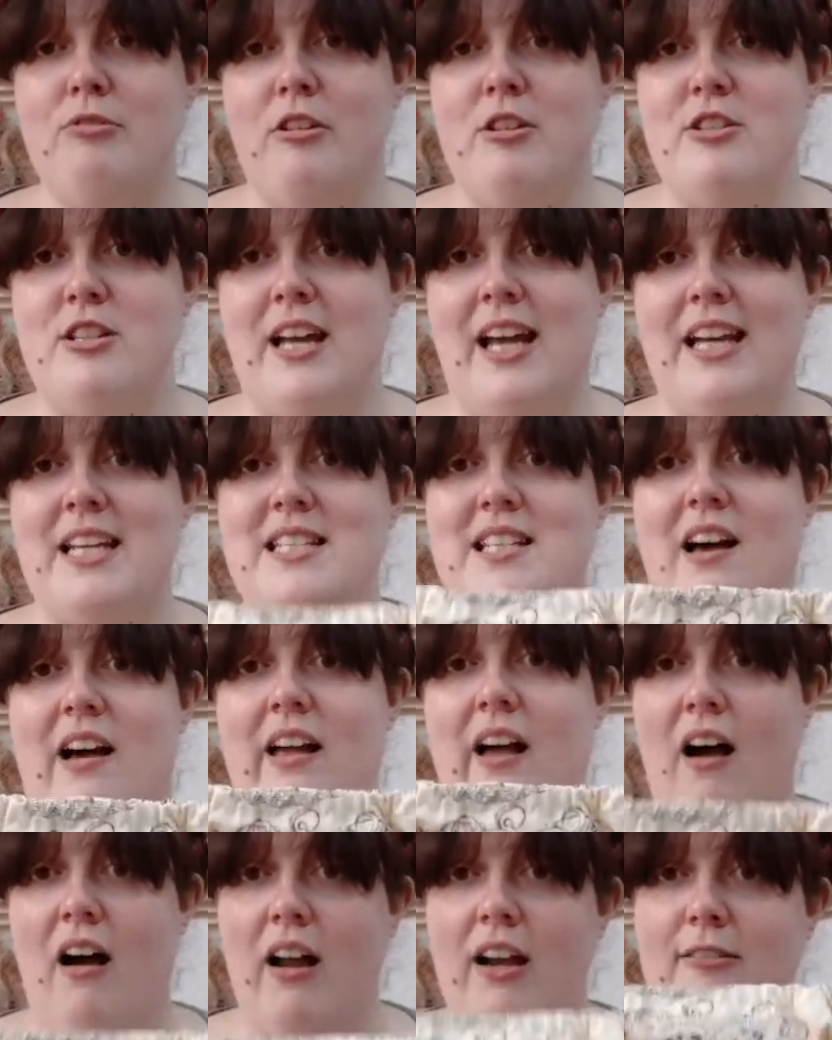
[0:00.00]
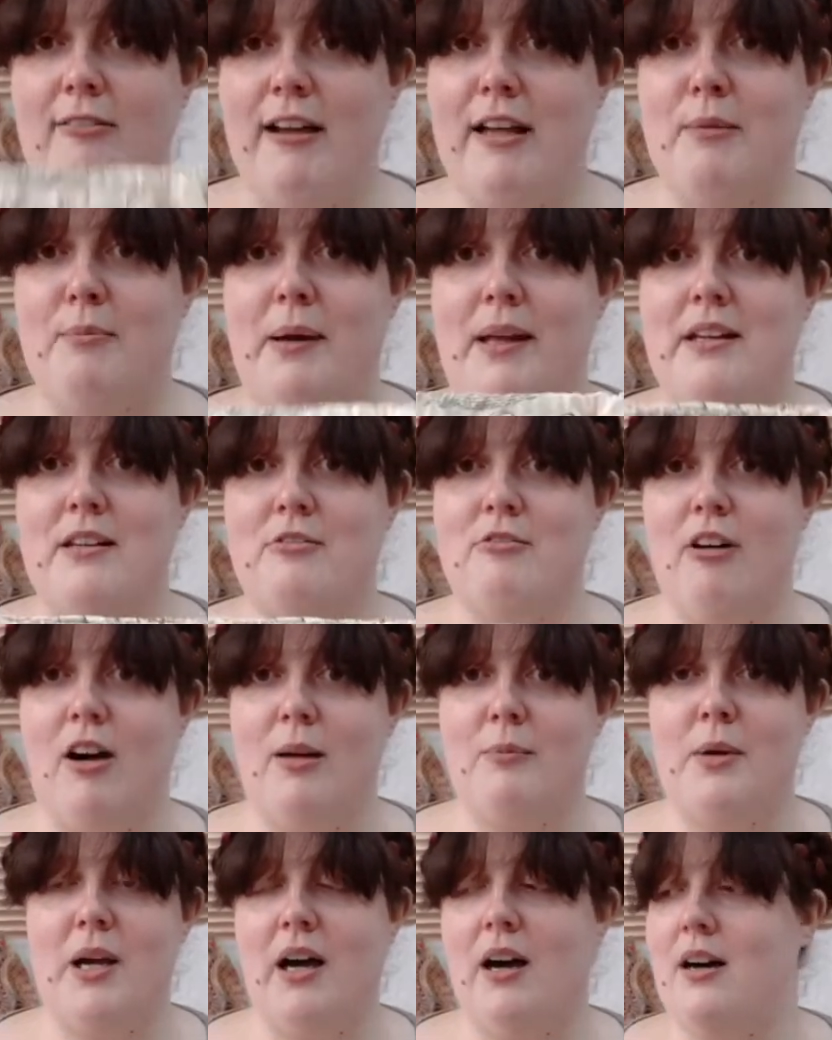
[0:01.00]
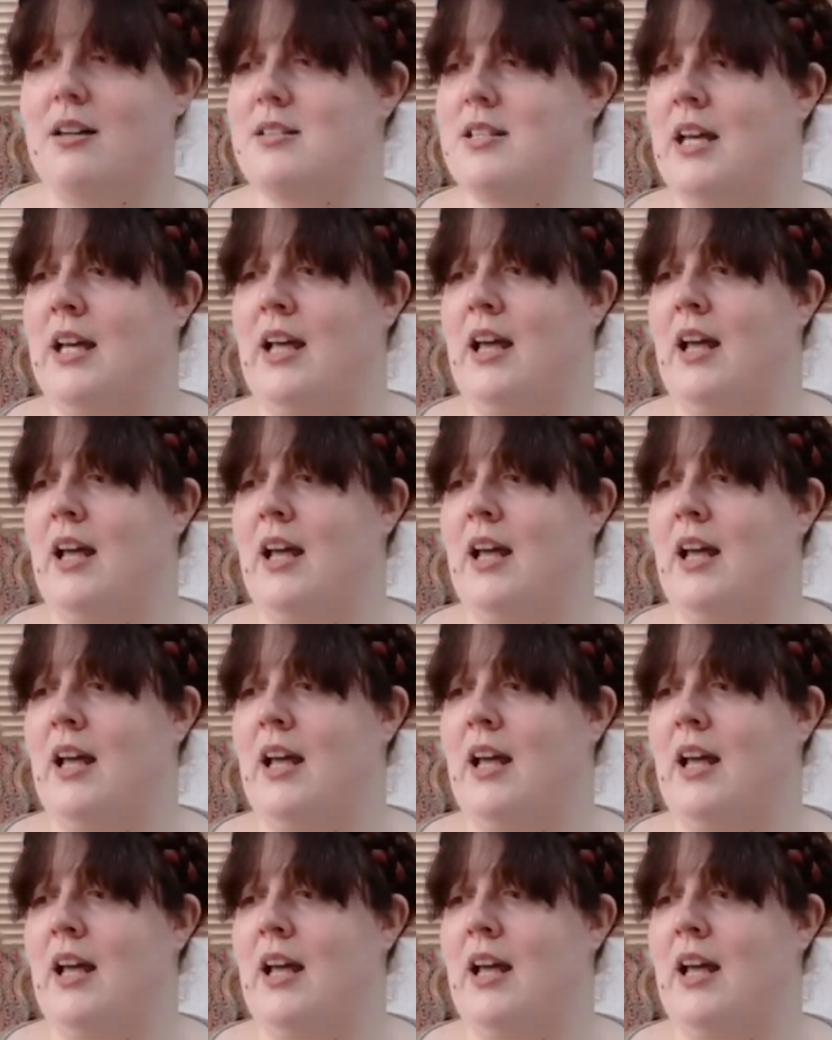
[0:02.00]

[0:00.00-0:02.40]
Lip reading: project. I highly recommend a ground guard,